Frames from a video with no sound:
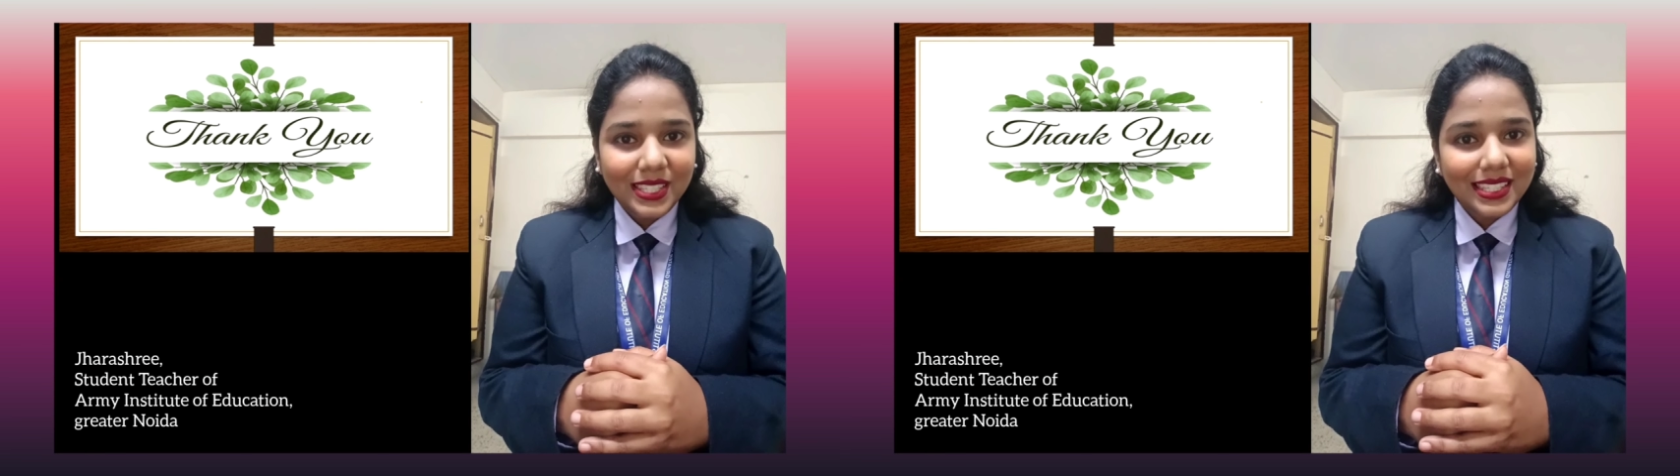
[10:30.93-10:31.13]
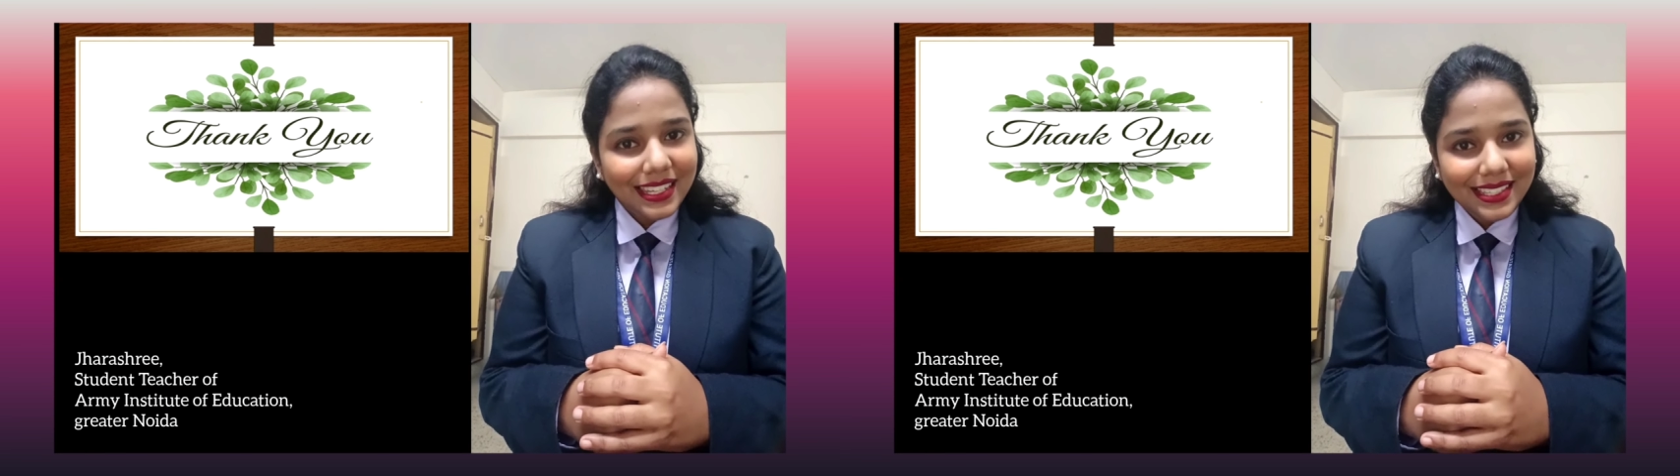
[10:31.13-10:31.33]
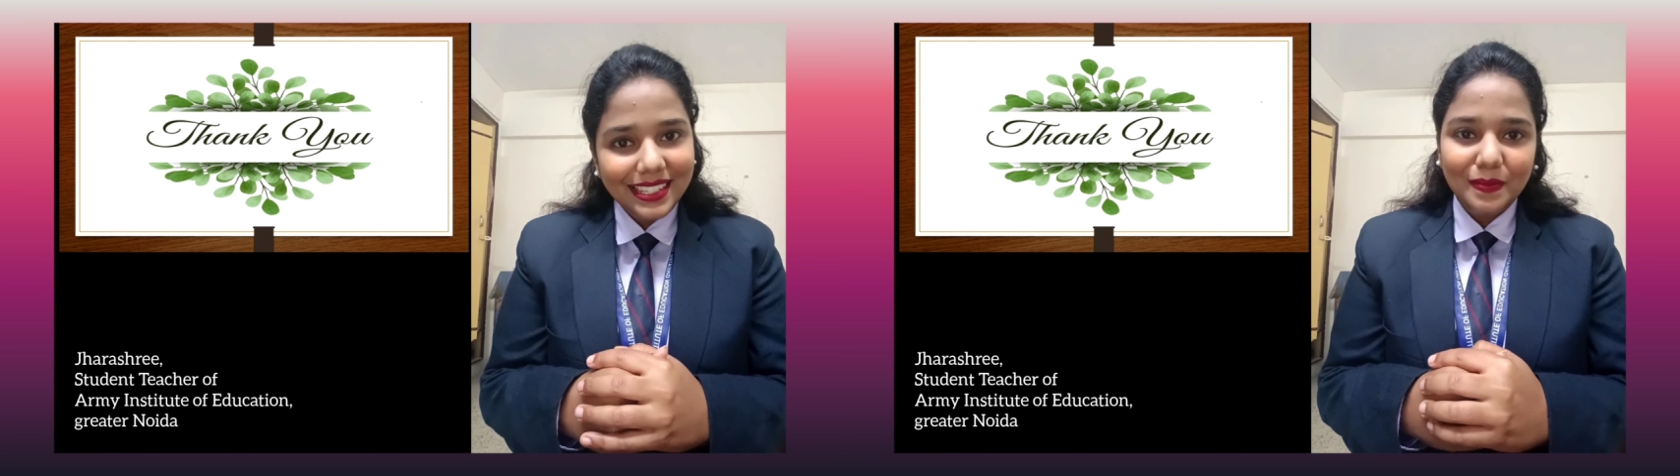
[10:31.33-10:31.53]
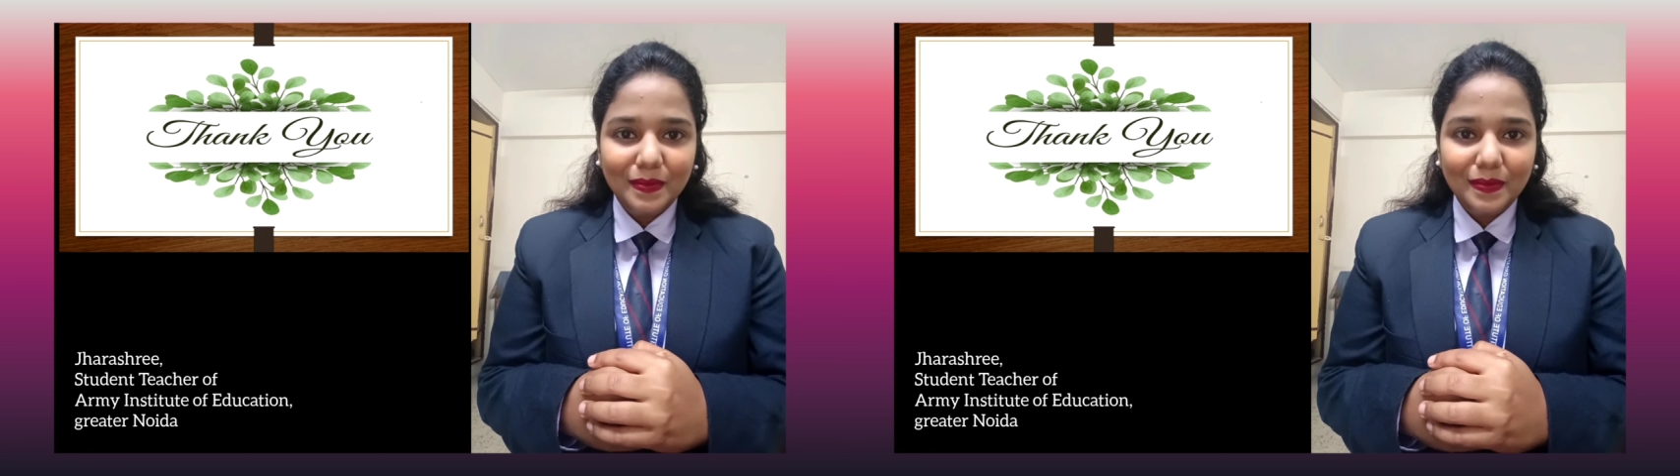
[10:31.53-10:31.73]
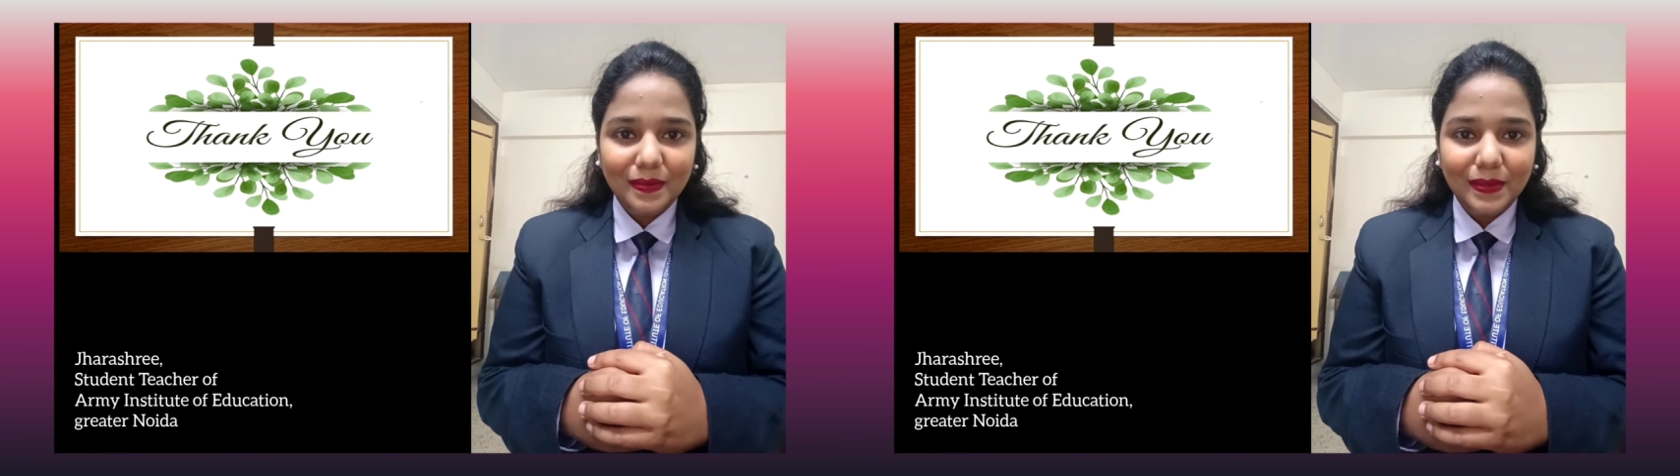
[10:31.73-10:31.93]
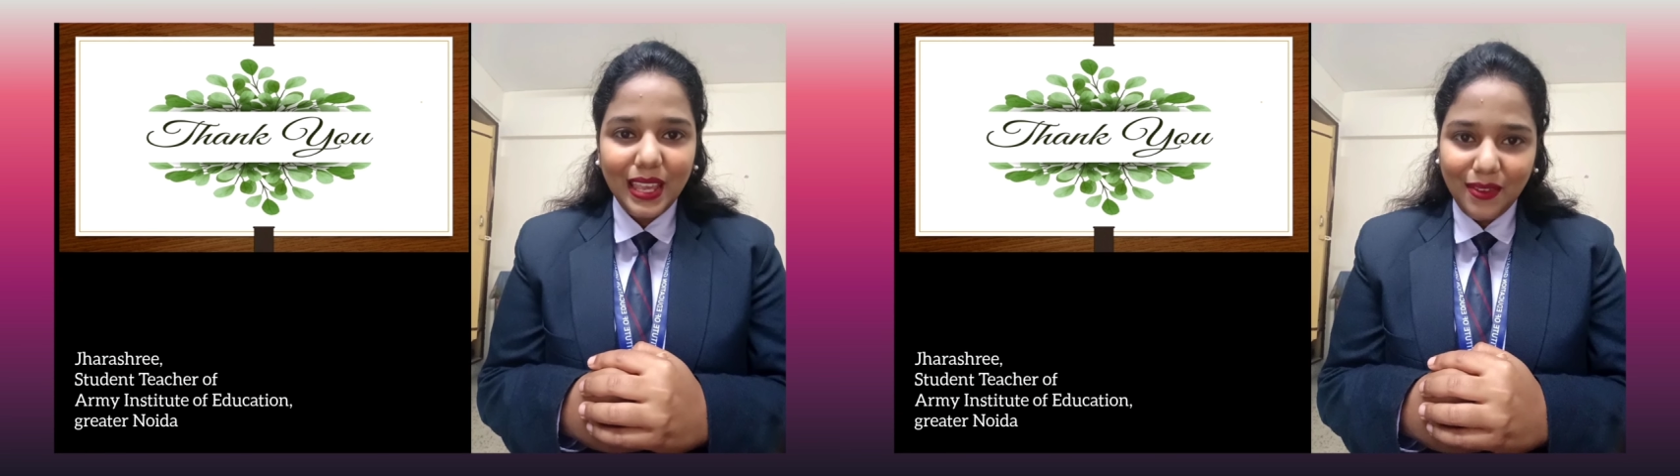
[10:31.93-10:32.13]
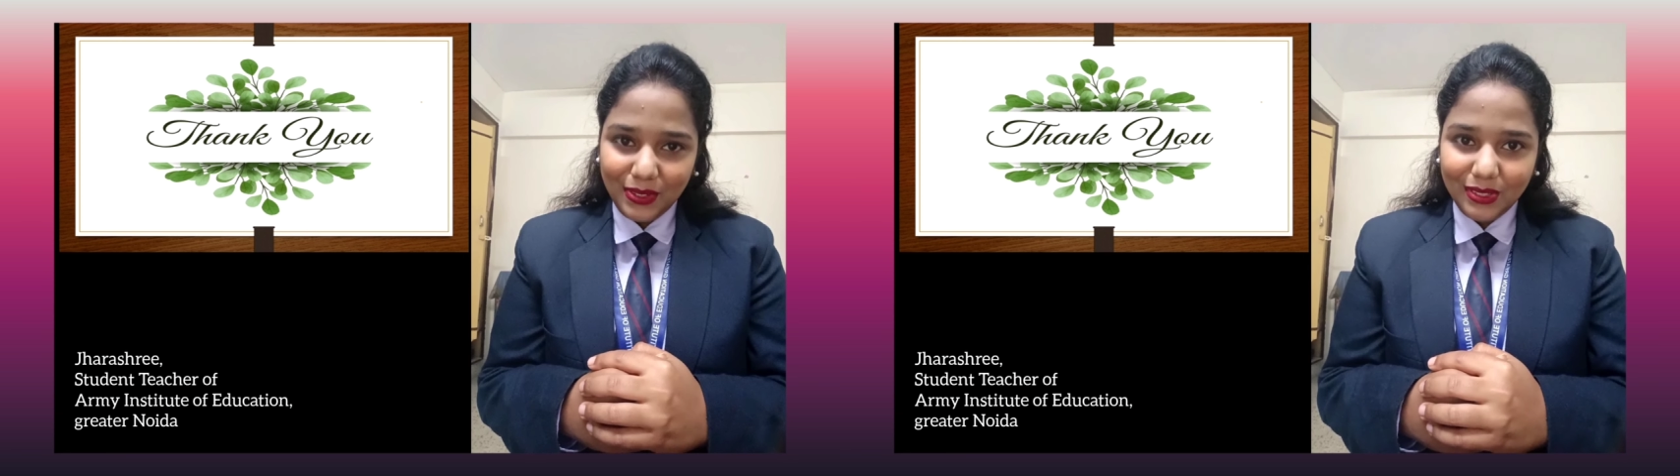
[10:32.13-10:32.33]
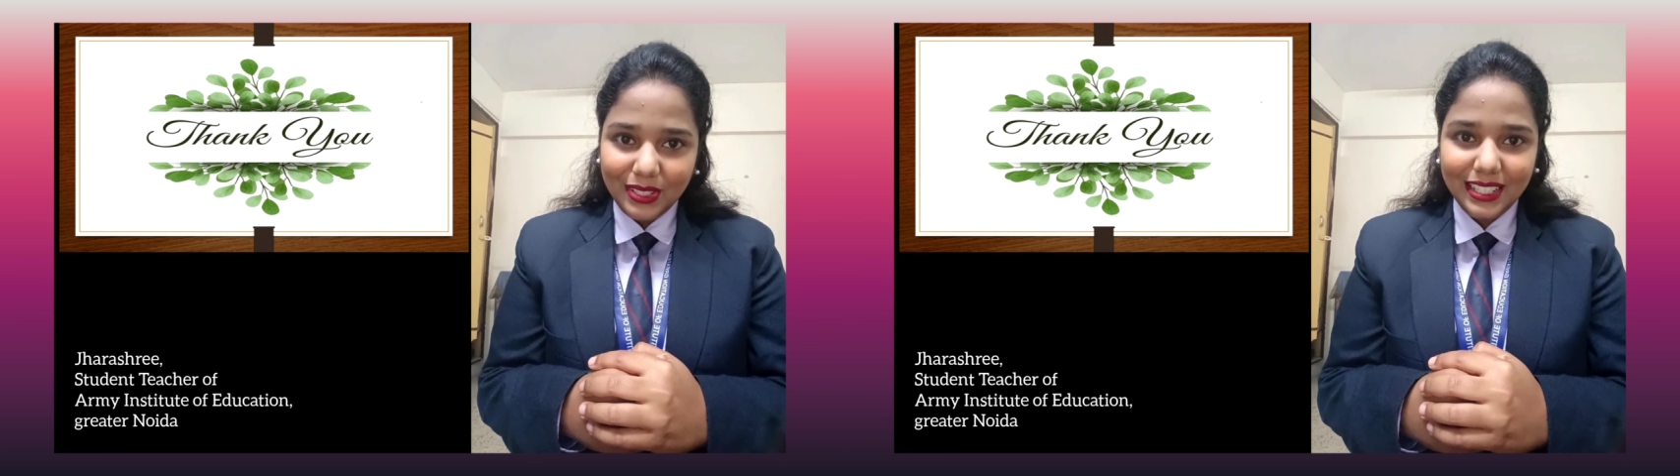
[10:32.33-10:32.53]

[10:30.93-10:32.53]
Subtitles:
listening. Have a good day.